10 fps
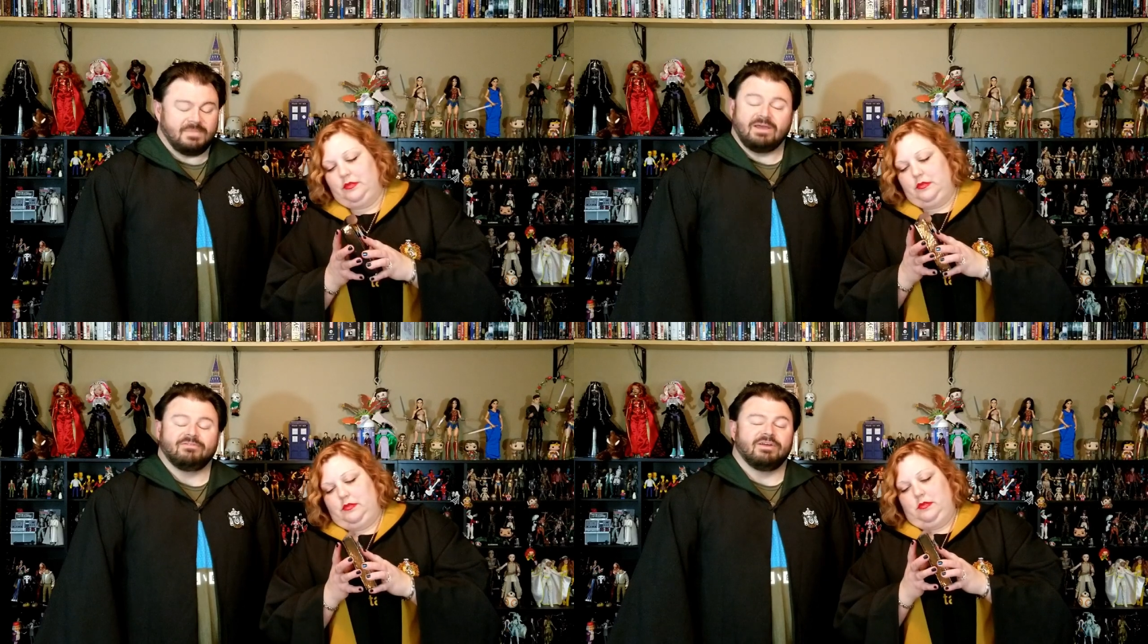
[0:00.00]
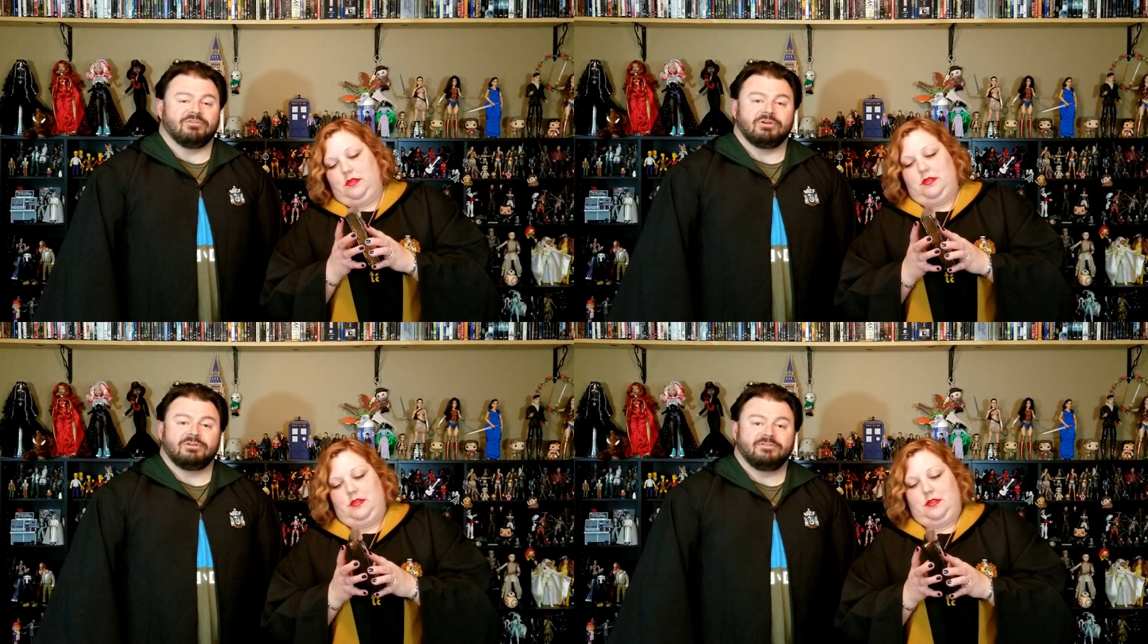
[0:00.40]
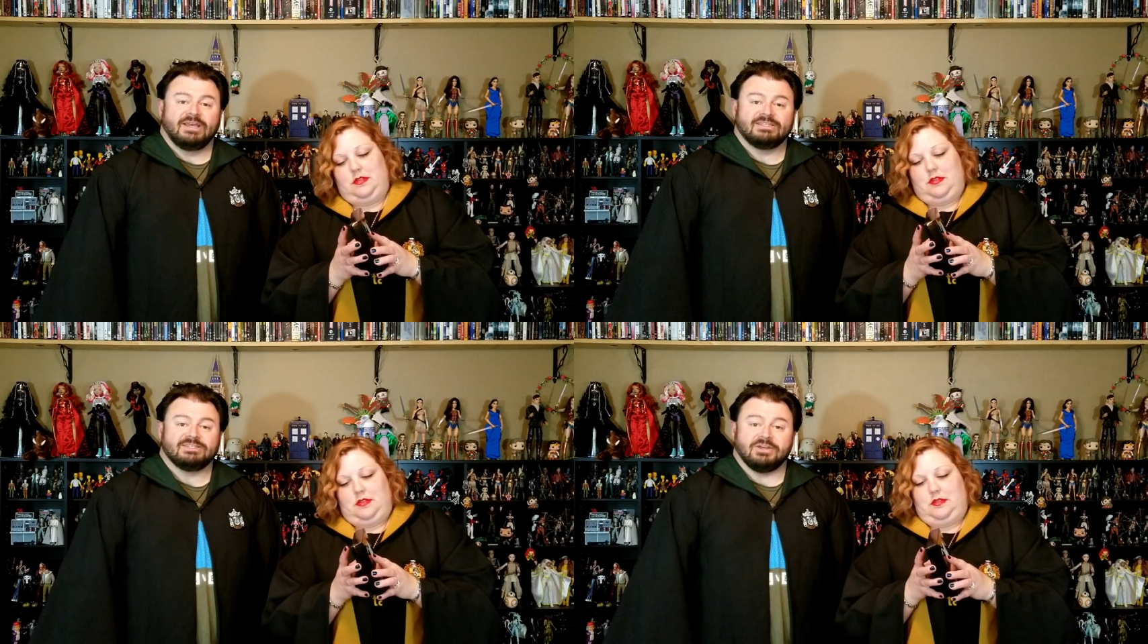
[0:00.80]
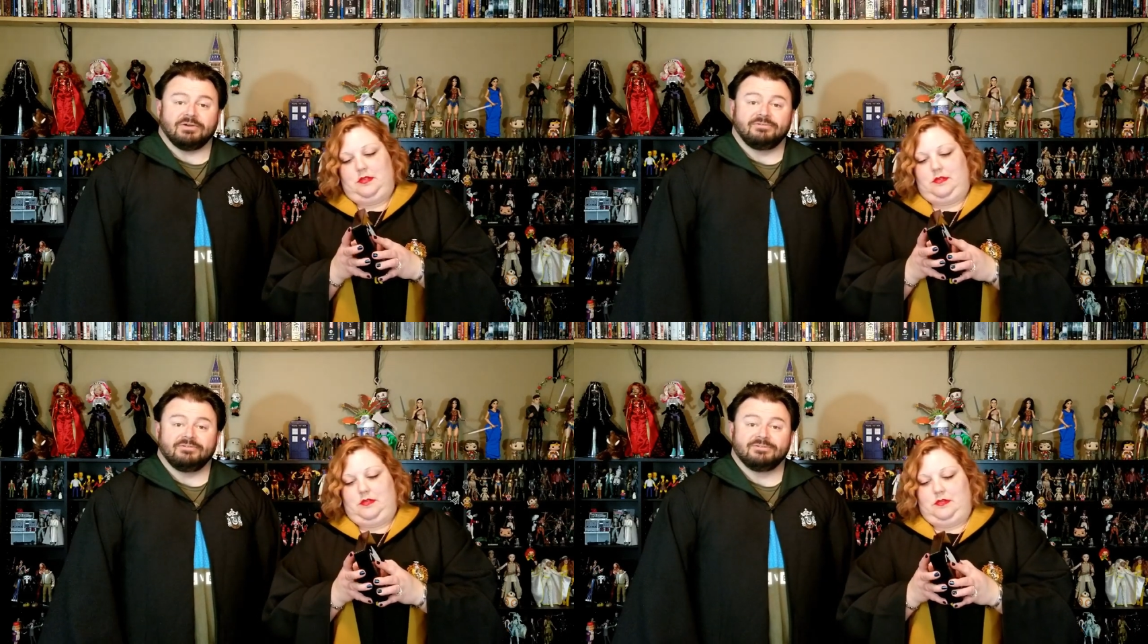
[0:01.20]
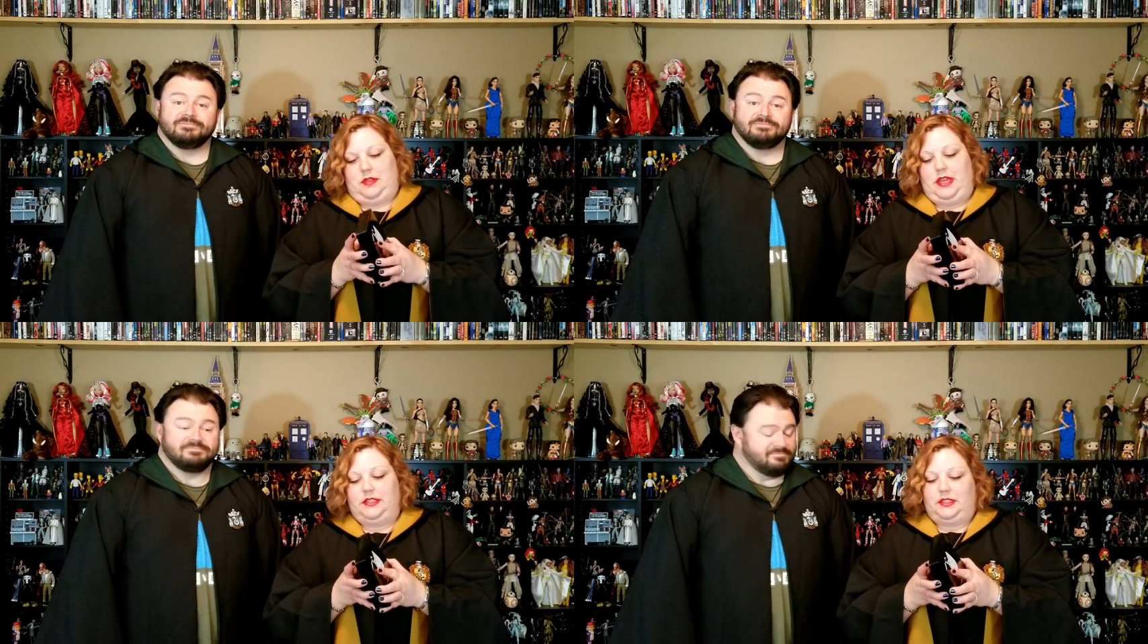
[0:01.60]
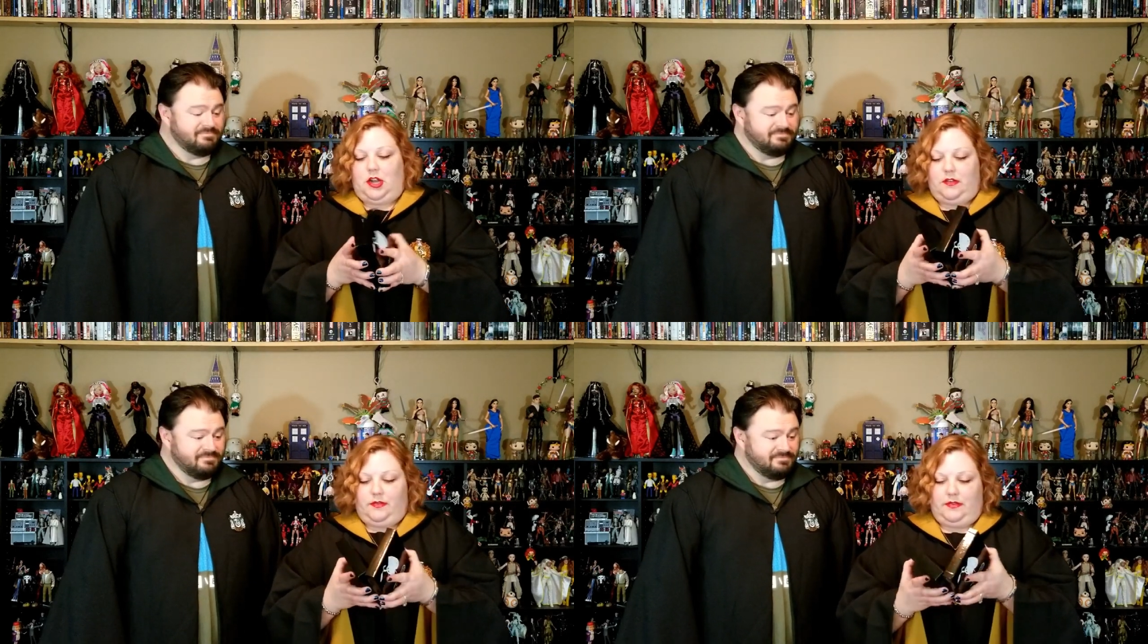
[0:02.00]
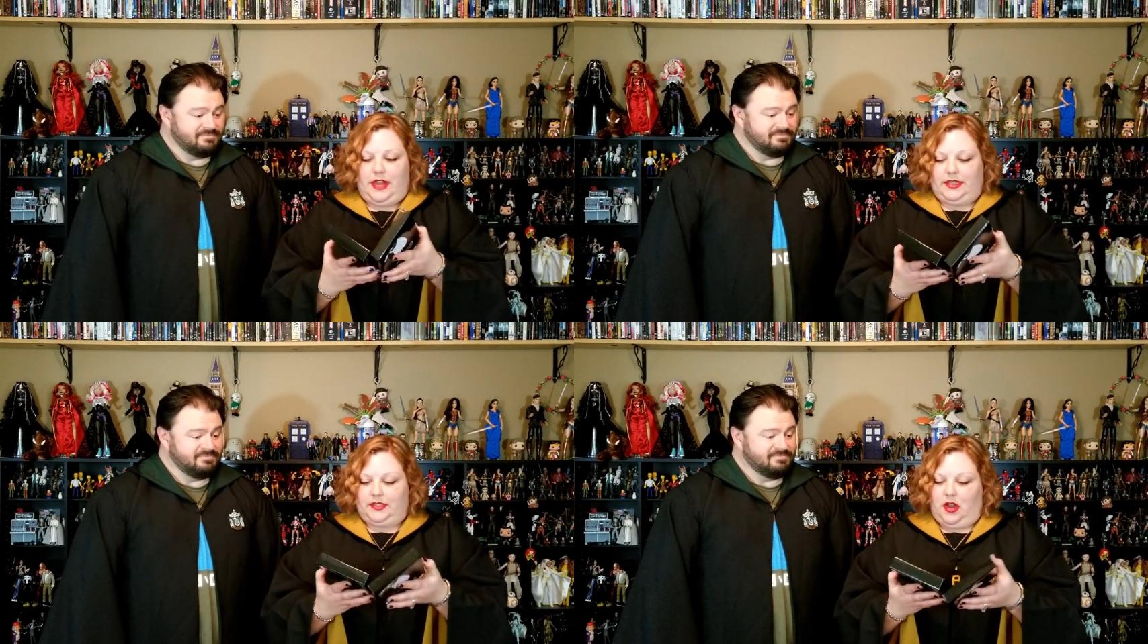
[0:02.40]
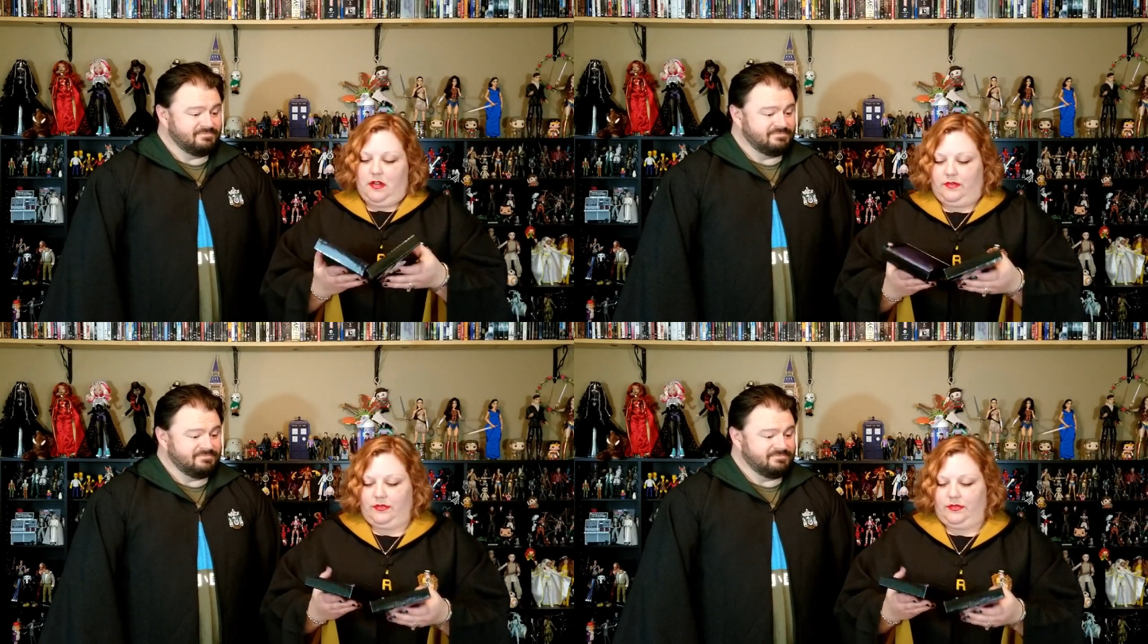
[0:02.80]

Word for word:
Speaker 1: I've never heard of handscarf. Handscarf? Neck scarf?